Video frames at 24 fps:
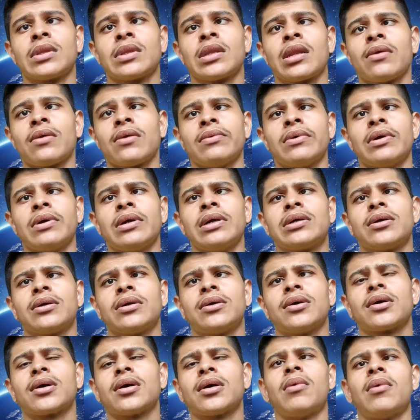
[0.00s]
we'll
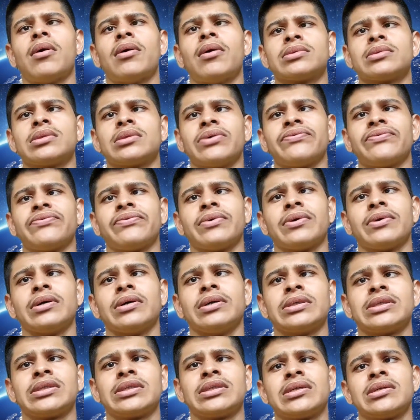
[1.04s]
talk about the
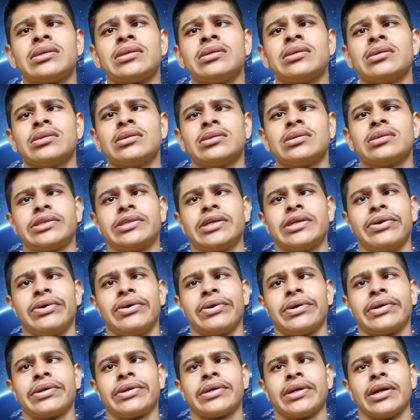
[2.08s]
first
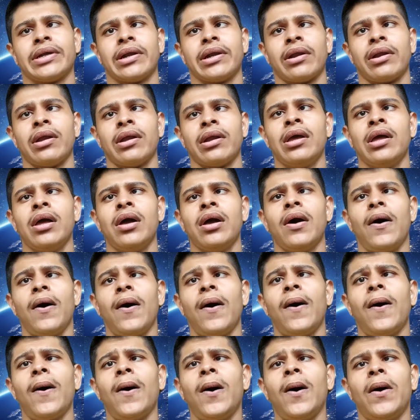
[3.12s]
generation
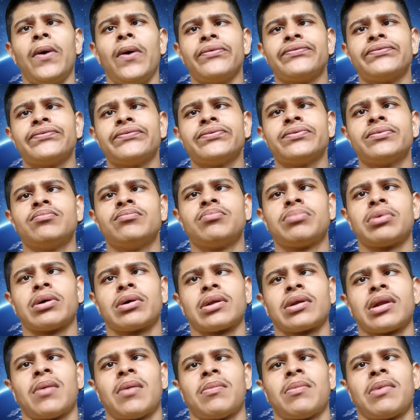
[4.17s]
of programming